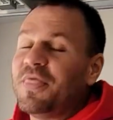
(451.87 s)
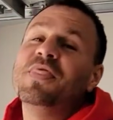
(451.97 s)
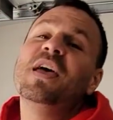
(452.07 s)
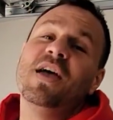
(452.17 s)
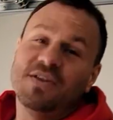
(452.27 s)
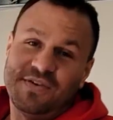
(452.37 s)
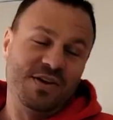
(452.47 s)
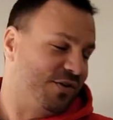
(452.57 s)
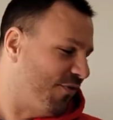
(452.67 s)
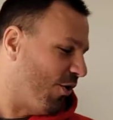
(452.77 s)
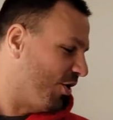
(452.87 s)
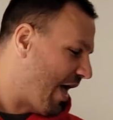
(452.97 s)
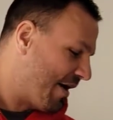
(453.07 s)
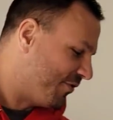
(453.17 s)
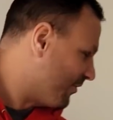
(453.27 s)
This is for a
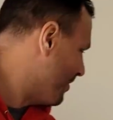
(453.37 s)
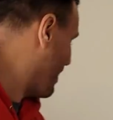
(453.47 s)
live stream.